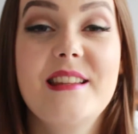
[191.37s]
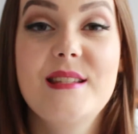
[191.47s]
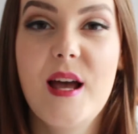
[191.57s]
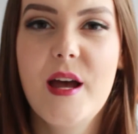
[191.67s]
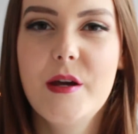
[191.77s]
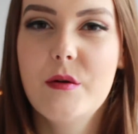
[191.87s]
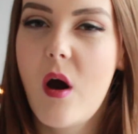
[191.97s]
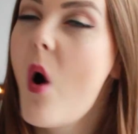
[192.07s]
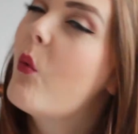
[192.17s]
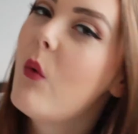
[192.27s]

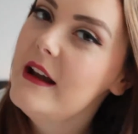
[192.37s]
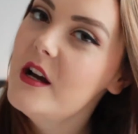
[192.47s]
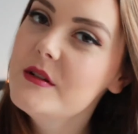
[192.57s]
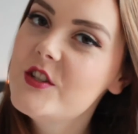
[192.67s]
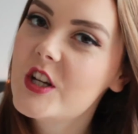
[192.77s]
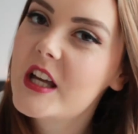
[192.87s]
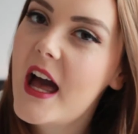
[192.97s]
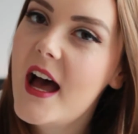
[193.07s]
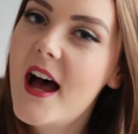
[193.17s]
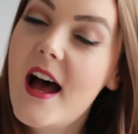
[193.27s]
So when I was
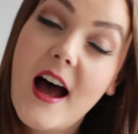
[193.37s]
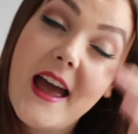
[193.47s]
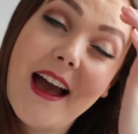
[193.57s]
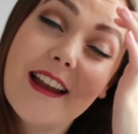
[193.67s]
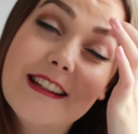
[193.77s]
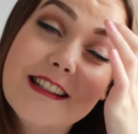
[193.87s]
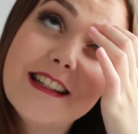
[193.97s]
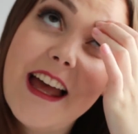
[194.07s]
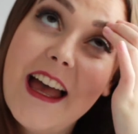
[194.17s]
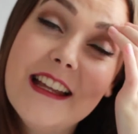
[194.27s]
younger, I had an
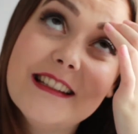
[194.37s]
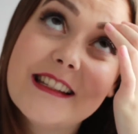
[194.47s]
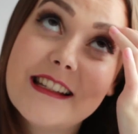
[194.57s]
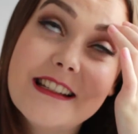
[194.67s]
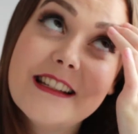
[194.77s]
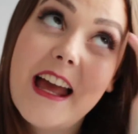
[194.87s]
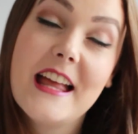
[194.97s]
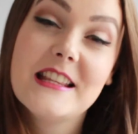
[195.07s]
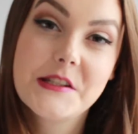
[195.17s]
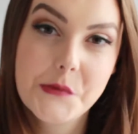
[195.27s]

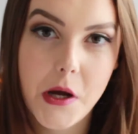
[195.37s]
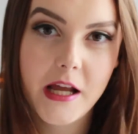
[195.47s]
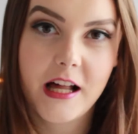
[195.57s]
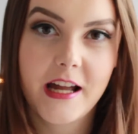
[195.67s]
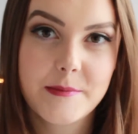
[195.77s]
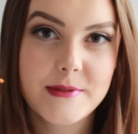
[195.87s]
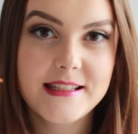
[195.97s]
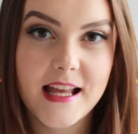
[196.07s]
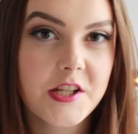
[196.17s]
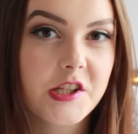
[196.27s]
intense Twilight
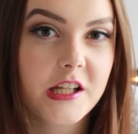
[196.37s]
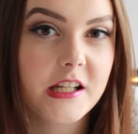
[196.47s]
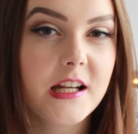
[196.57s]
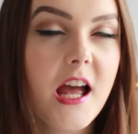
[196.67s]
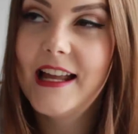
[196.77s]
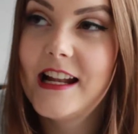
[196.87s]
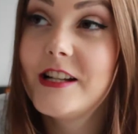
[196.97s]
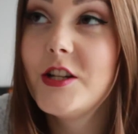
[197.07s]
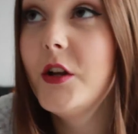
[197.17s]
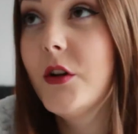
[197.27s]
obsession, and I
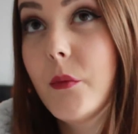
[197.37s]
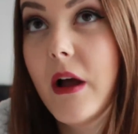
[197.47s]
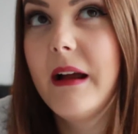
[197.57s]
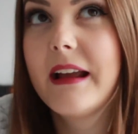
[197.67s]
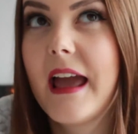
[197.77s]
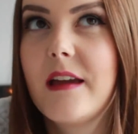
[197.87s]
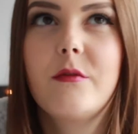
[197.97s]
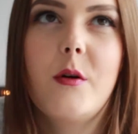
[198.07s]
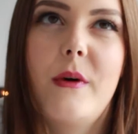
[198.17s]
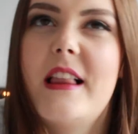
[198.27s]
don't know where it came
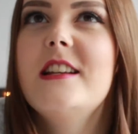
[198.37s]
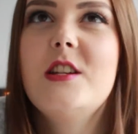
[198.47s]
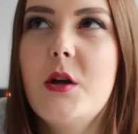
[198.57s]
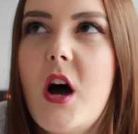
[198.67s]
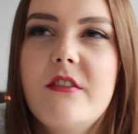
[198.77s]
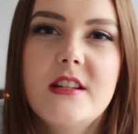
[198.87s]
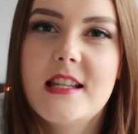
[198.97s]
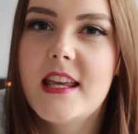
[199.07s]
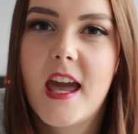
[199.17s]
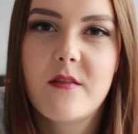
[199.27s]
from. Well, I do,
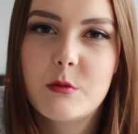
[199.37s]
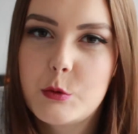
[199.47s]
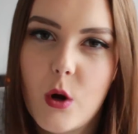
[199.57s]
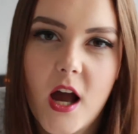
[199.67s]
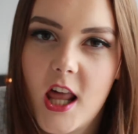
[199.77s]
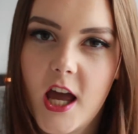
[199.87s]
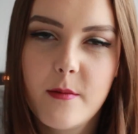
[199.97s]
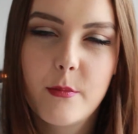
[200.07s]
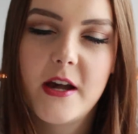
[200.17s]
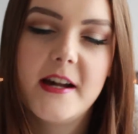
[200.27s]
obviously it came from
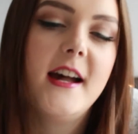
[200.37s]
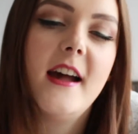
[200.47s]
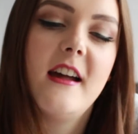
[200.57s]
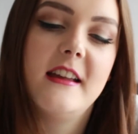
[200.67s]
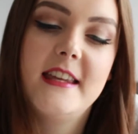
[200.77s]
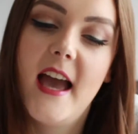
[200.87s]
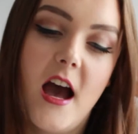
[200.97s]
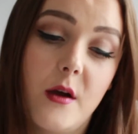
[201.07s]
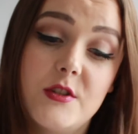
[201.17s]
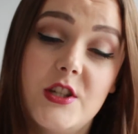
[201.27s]
Twilight, but yeah,
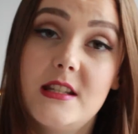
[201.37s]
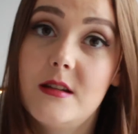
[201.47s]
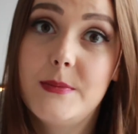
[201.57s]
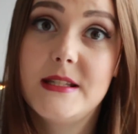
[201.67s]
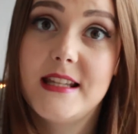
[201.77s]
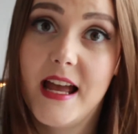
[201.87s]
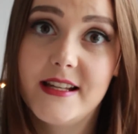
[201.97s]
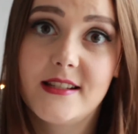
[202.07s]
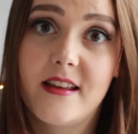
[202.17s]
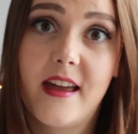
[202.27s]
I was just
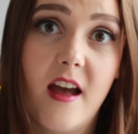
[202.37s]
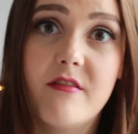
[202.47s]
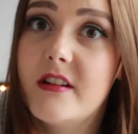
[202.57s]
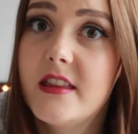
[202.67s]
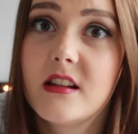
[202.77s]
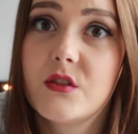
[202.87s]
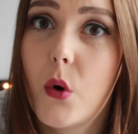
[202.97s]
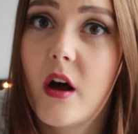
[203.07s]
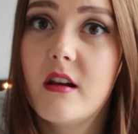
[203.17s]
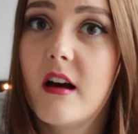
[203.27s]
obsessed. Like, everything
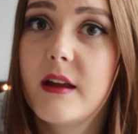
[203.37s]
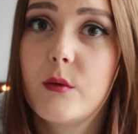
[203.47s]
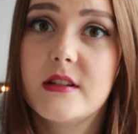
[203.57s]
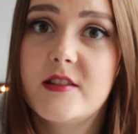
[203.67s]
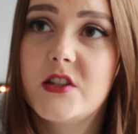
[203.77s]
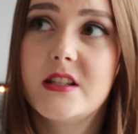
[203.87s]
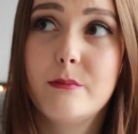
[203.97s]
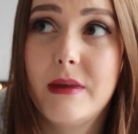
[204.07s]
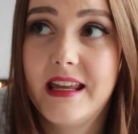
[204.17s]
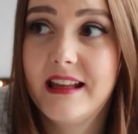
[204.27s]
Twilight was just
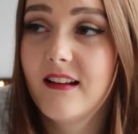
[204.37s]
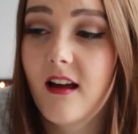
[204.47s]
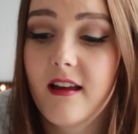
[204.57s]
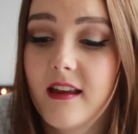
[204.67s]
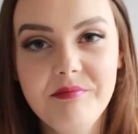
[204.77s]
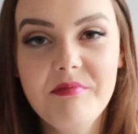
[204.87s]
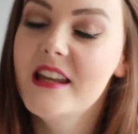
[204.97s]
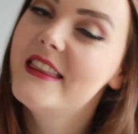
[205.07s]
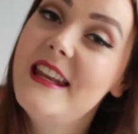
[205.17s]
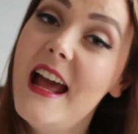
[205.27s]
me. Like,
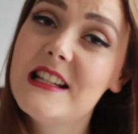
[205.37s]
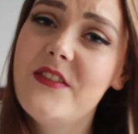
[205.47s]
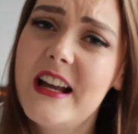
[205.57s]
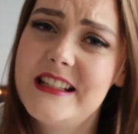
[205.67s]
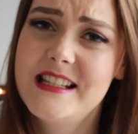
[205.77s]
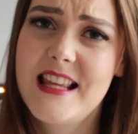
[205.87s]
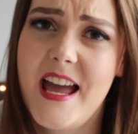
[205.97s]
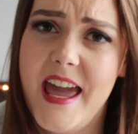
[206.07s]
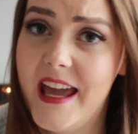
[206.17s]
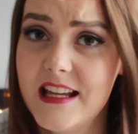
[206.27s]
the next fact is
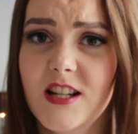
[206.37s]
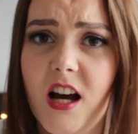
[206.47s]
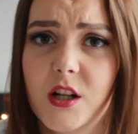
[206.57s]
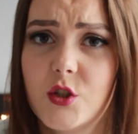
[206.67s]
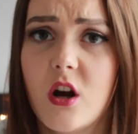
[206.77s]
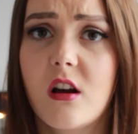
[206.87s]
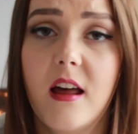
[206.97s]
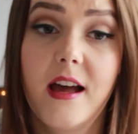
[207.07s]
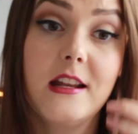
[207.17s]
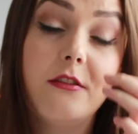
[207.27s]
that I hate dark
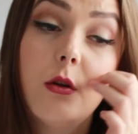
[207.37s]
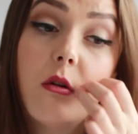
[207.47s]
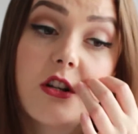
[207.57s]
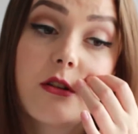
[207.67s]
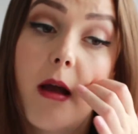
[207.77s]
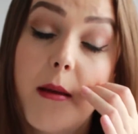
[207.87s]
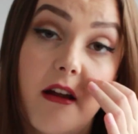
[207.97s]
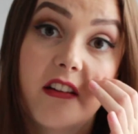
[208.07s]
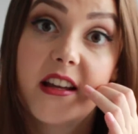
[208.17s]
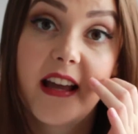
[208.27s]
chocolate, and if you watched my
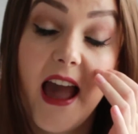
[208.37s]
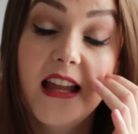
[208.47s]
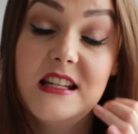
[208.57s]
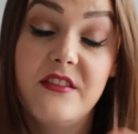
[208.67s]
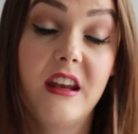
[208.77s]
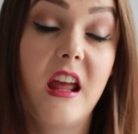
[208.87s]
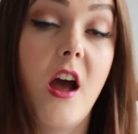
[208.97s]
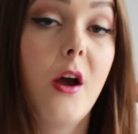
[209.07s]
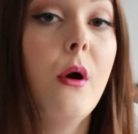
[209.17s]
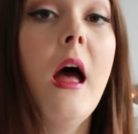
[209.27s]
American candy
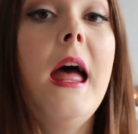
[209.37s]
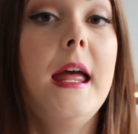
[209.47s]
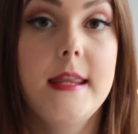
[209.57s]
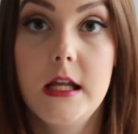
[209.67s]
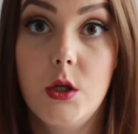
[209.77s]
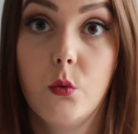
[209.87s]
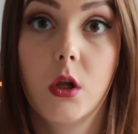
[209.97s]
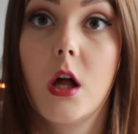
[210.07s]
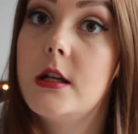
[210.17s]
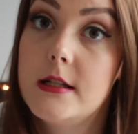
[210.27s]
video then you
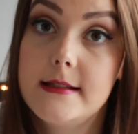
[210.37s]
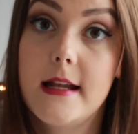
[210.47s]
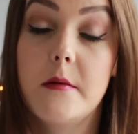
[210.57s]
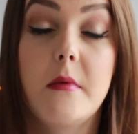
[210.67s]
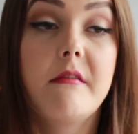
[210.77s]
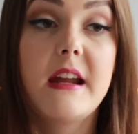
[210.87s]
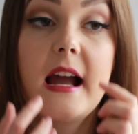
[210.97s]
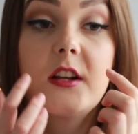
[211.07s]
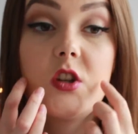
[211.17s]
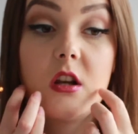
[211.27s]
will understand my
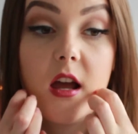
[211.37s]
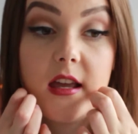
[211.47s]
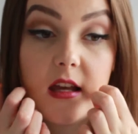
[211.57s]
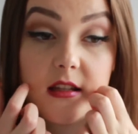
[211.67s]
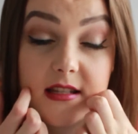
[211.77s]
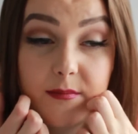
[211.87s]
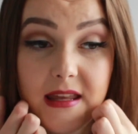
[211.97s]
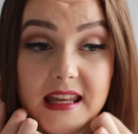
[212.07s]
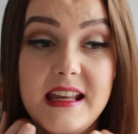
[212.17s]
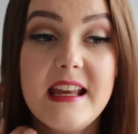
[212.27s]
reaction. Like, to
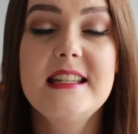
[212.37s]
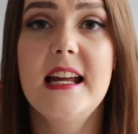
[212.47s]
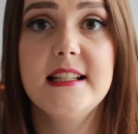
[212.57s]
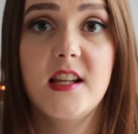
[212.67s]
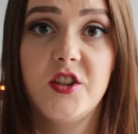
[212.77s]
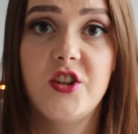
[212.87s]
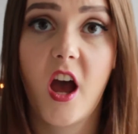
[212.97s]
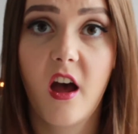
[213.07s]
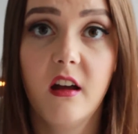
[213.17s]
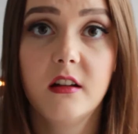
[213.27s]
me it tastes like
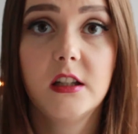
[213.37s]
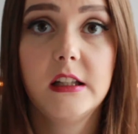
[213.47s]
dirt.